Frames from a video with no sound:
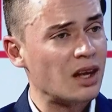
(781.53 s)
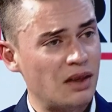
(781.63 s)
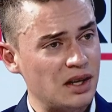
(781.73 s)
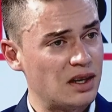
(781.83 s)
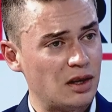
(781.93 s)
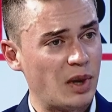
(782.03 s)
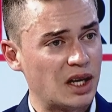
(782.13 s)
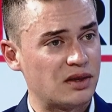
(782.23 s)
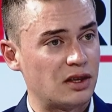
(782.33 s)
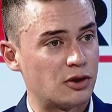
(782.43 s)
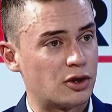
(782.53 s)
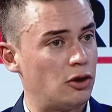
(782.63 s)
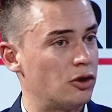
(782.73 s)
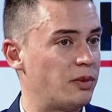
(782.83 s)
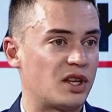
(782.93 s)
They send it back to their
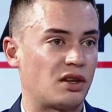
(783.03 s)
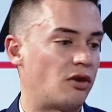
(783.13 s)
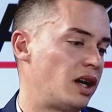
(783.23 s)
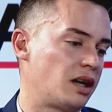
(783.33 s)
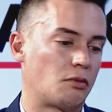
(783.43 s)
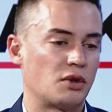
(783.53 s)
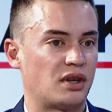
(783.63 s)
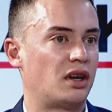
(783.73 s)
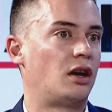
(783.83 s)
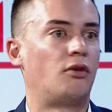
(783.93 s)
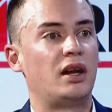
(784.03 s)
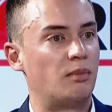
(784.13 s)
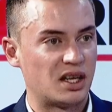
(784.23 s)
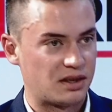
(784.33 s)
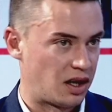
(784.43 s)
control room, they say, it was a red
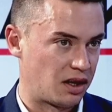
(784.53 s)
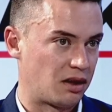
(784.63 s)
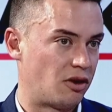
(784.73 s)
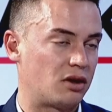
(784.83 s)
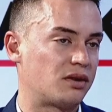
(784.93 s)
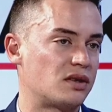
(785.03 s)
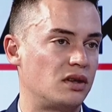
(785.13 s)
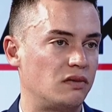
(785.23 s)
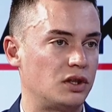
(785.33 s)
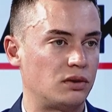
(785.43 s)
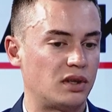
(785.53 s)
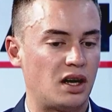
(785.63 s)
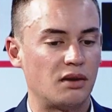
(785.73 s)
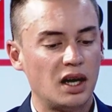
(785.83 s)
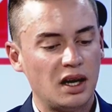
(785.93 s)
Mustang that knocked this individual
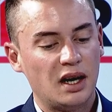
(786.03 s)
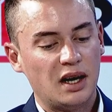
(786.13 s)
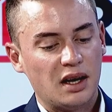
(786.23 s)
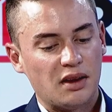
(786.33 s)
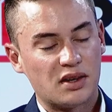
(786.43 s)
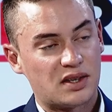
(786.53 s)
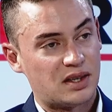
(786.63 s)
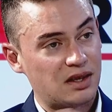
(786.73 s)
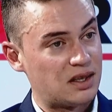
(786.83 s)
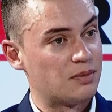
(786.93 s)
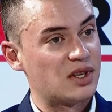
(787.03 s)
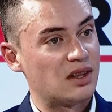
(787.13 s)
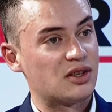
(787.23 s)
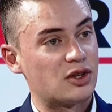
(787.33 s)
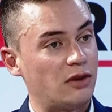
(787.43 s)
down. The systems
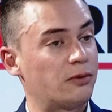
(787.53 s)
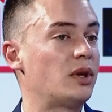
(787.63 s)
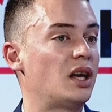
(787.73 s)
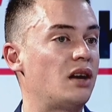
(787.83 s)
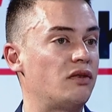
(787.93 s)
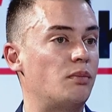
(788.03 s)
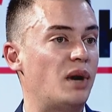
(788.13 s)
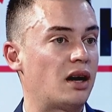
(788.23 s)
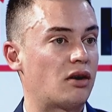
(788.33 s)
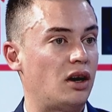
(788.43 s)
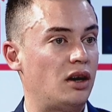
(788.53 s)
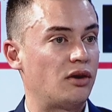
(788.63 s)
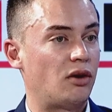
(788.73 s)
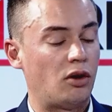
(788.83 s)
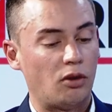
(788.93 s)
and the software they have in the
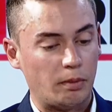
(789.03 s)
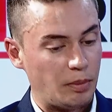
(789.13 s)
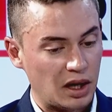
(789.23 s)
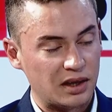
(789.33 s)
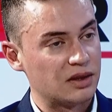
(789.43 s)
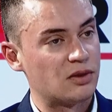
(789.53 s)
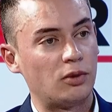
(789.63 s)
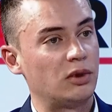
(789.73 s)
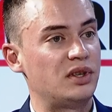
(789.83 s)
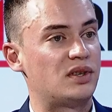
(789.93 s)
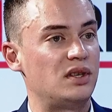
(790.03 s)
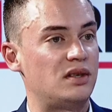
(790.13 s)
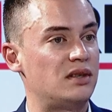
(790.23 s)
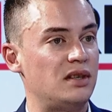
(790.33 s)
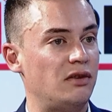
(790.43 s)
background are plugged into all these
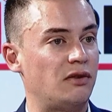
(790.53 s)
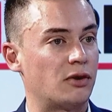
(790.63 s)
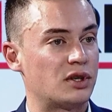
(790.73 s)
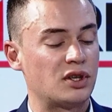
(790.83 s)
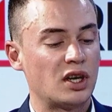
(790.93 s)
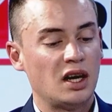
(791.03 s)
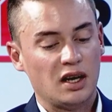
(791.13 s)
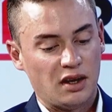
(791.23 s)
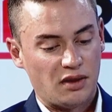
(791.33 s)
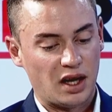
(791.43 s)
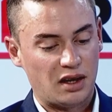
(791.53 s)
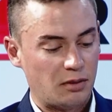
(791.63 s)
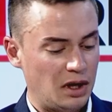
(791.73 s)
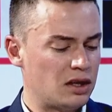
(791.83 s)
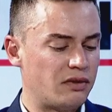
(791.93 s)
CCTV footage. That
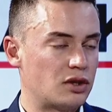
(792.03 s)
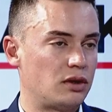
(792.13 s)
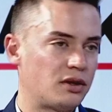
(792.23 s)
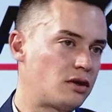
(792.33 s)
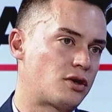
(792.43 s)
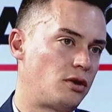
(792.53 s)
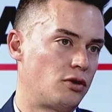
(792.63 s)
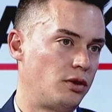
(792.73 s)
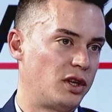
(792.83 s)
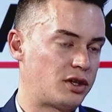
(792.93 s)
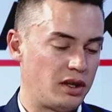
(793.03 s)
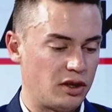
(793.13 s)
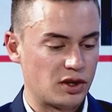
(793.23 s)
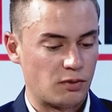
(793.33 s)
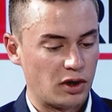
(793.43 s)
individual in the control room literally
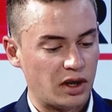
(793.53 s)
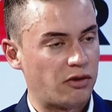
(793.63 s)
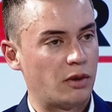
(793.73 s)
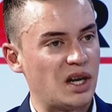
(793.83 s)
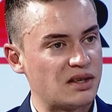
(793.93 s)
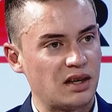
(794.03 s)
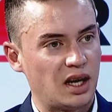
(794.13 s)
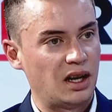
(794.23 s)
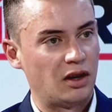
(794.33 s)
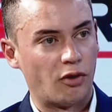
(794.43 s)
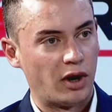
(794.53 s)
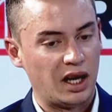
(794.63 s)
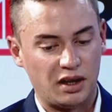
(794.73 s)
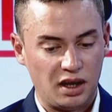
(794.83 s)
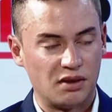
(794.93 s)
goes, we're looking for a Mustang in
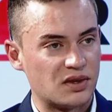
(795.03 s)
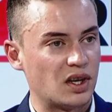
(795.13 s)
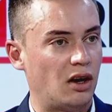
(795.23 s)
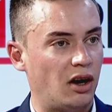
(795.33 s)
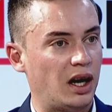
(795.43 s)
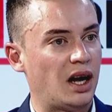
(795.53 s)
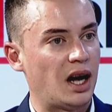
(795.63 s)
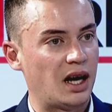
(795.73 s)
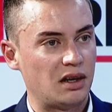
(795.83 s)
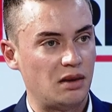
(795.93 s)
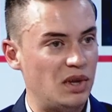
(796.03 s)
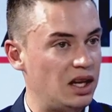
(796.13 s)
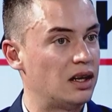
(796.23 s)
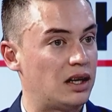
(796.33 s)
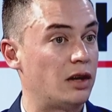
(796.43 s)
red in this area, and
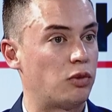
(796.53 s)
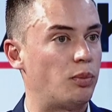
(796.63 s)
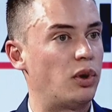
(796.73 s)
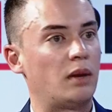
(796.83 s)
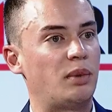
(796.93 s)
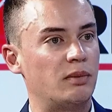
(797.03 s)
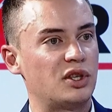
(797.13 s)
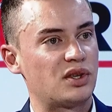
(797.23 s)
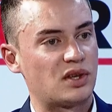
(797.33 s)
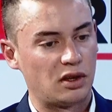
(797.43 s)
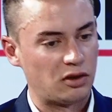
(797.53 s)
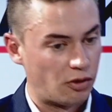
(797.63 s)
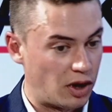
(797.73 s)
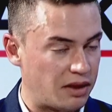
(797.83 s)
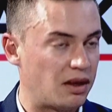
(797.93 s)
immediately it will pull up images and they'll
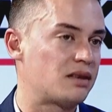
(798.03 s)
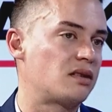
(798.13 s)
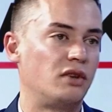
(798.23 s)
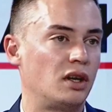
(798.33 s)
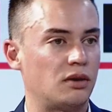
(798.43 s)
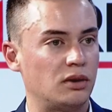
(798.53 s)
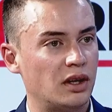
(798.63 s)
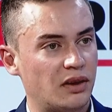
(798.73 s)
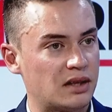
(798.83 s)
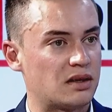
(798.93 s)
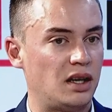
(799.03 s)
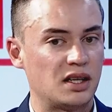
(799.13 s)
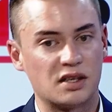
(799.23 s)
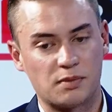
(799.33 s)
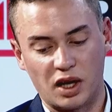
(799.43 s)
go, that's the vehicle, that's the
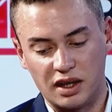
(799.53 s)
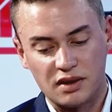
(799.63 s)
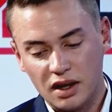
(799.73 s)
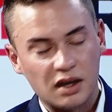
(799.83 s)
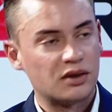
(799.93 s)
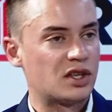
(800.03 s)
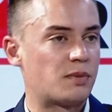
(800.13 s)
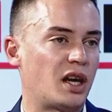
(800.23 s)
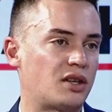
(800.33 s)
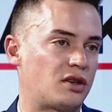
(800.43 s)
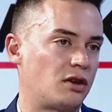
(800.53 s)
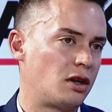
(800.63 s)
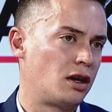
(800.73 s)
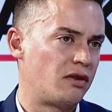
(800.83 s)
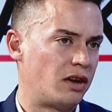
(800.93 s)
license plate, dispatch
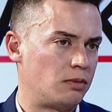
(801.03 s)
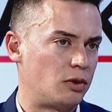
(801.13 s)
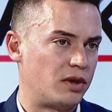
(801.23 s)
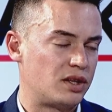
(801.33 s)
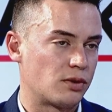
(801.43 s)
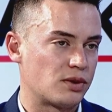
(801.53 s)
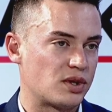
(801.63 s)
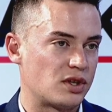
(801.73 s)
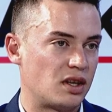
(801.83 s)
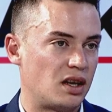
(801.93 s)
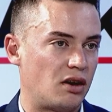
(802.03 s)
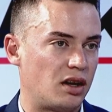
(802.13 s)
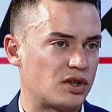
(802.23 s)
available resources in the area.